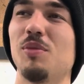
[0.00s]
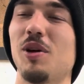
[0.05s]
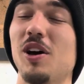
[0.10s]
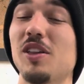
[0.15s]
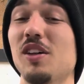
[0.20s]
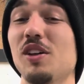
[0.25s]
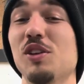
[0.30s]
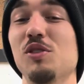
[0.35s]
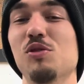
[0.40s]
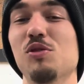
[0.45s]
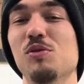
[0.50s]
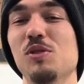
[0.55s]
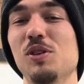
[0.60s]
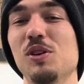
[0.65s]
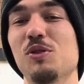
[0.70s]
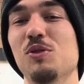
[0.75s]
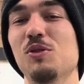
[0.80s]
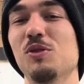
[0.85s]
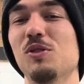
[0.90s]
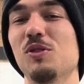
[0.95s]
I thought he was
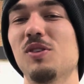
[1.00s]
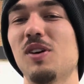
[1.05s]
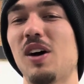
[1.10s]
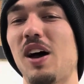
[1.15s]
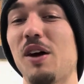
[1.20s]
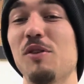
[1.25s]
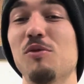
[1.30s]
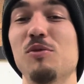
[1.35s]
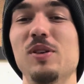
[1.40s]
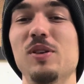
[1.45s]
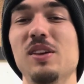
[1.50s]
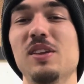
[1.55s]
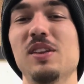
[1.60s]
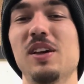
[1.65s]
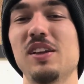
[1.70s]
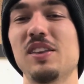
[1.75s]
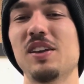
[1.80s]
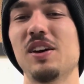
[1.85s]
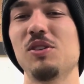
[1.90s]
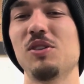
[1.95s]
really cool. I really
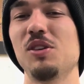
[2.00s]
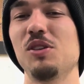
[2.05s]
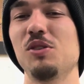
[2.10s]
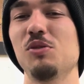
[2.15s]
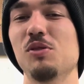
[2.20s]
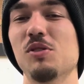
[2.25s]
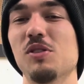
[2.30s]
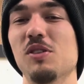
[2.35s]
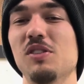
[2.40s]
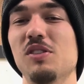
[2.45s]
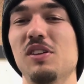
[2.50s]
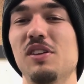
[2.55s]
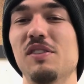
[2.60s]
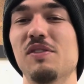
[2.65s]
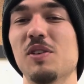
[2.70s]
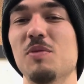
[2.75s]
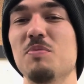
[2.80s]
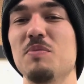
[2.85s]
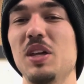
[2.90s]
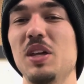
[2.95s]
liked how he used all the
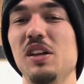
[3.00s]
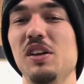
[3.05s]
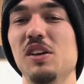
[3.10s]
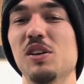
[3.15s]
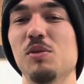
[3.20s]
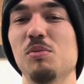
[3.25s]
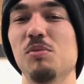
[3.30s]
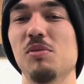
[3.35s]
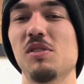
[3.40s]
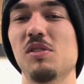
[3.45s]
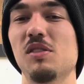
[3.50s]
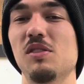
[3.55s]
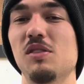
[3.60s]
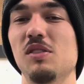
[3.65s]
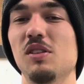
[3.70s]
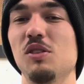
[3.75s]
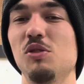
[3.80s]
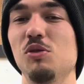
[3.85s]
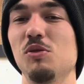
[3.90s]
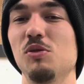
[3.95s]
different mediums
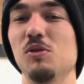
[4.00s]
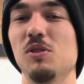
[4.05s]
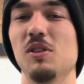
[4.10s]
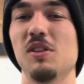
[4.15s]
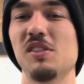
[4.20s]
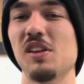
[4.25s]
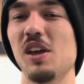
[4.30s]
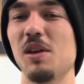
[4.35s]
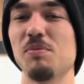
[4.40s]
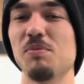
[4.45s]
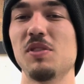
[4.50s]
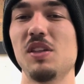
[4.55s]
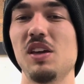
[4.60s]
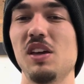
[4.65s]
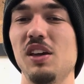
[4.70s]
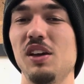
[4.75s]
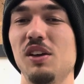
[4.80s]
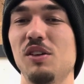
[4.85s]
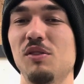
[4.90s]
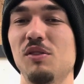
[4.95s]
to do the same
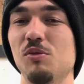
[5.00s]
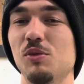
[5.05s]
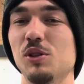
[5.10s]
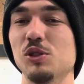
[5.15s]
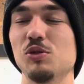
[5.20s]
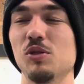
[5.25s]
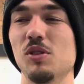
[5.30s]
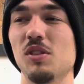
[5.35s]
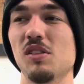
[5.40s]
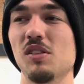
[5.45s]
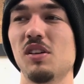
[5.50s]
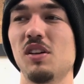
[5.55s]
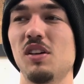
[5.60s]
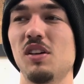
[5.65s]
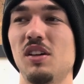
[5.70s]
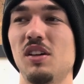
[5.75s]
thing, which was